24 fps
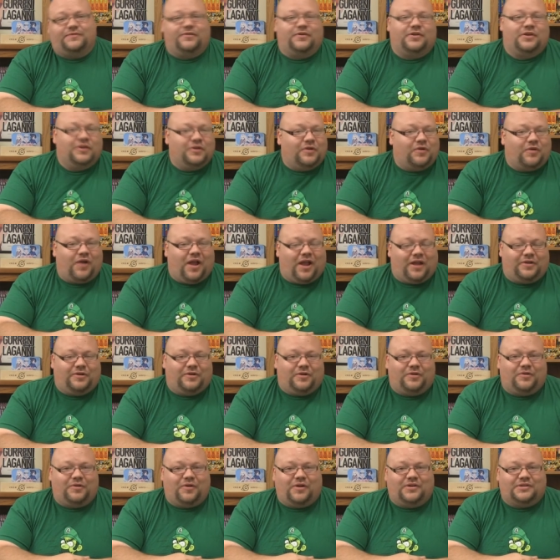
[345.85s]
freaking
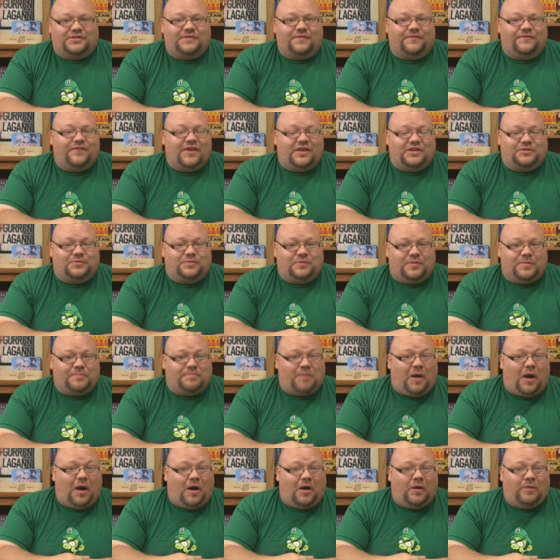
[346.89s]
Cracker across the face with the
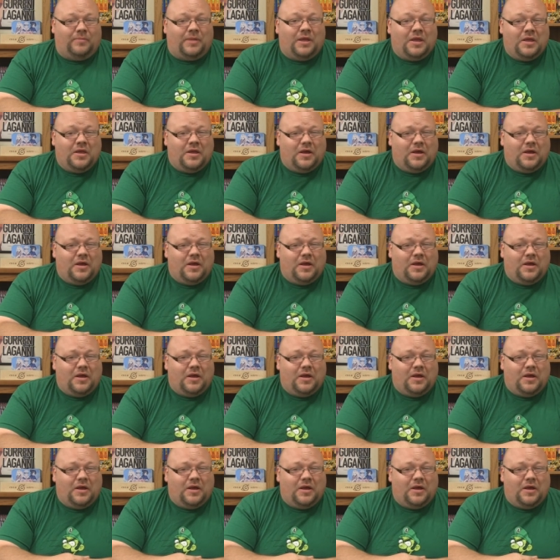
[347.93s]
palm